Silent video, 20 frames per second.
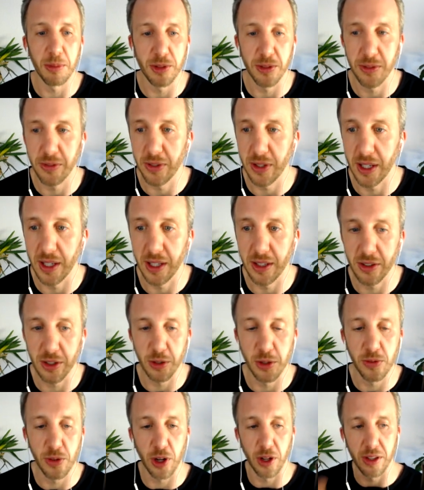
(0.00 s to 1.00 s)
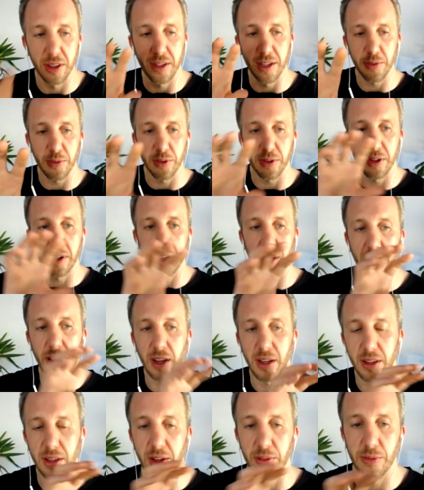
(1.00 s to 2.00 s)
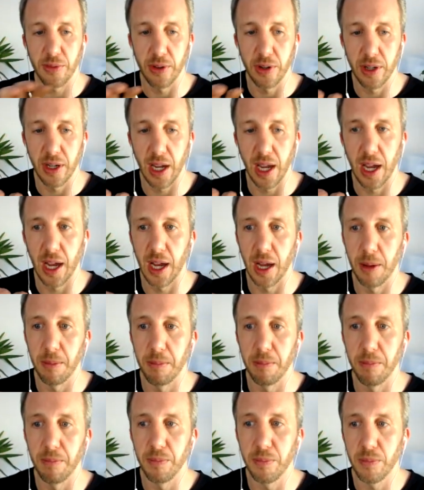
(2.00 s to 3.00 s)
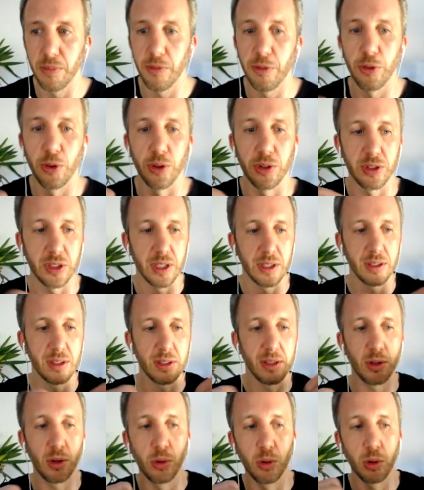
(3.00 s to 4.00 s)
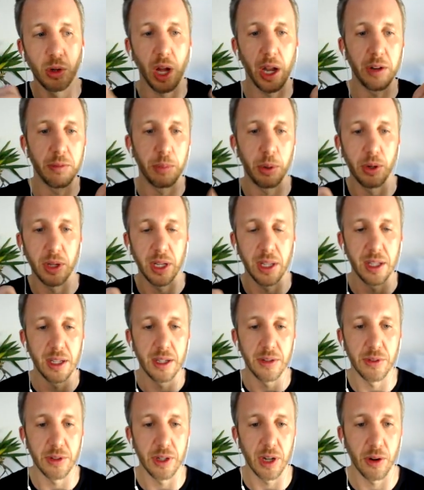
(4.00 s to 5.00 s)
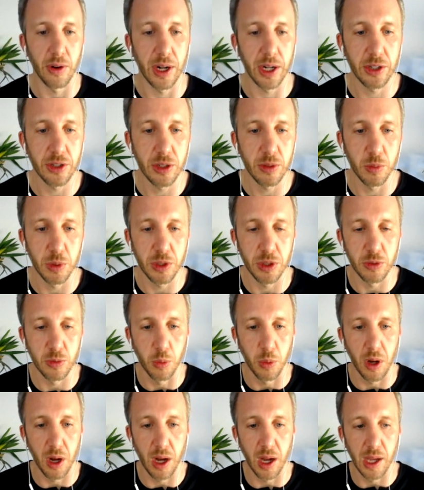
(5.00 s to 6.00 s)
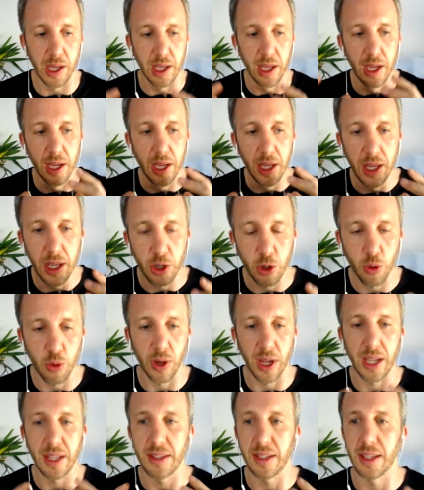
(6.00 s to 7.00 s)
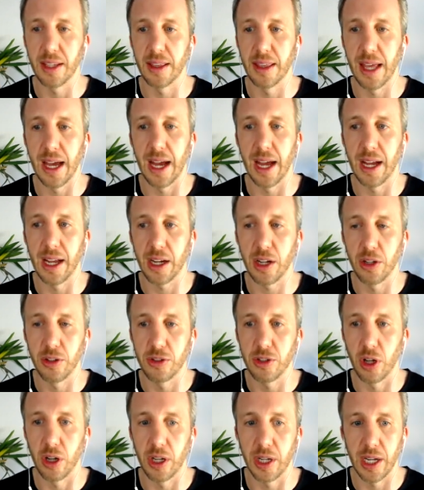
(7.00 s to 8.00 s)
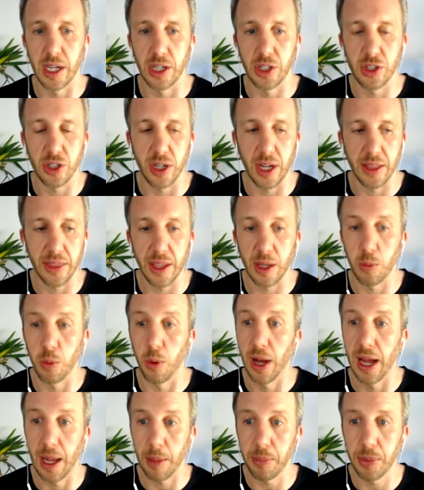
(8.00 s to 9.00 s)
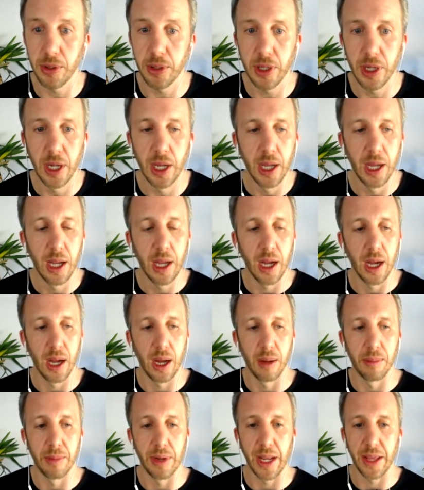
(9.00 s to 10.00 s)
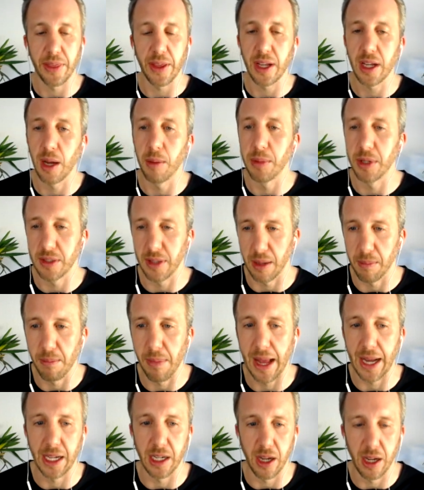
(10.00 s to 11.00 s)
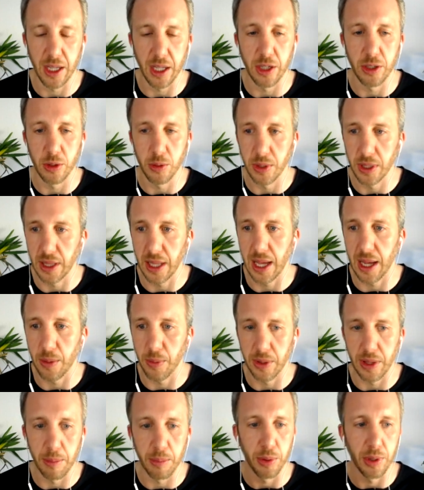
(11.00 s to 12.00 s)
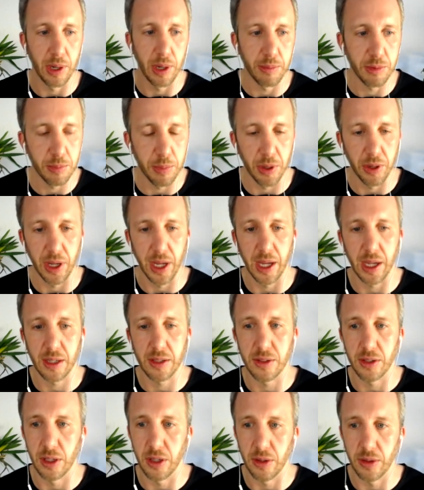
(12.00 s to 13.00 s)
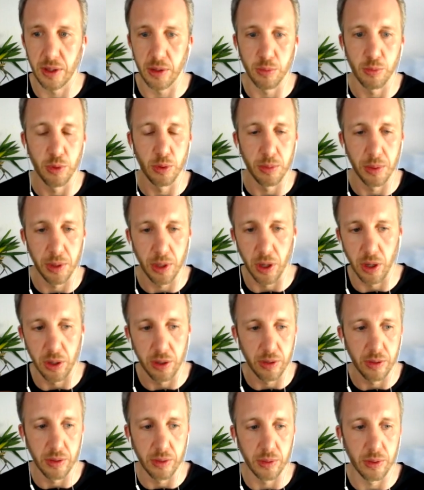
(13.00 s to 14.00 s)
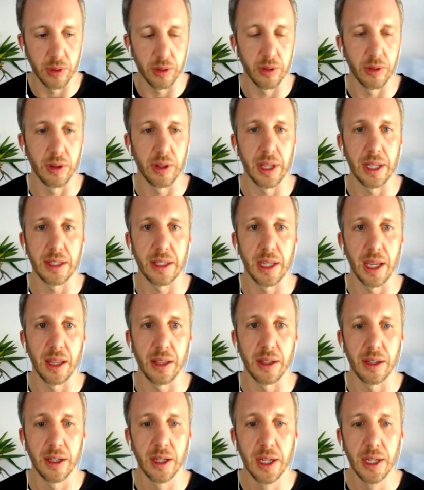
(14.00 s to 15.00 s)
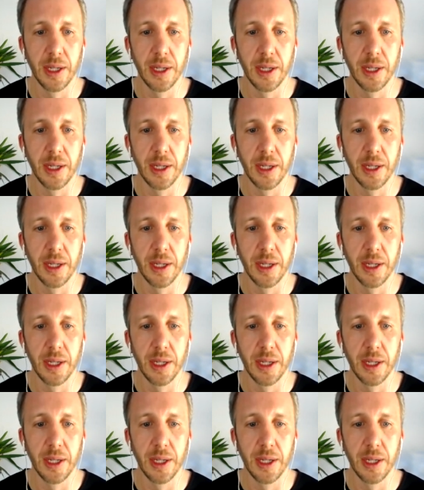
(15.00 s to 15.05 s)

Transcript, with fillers: of fear. So you've got different different um, forces all kind of pulling in a different direction, which is why creating that consolidation I think will happen. Um, and I think companies like Magnite are doing that, where they bought up SpotX, you know, the Rubicon, uh, all, all of that together.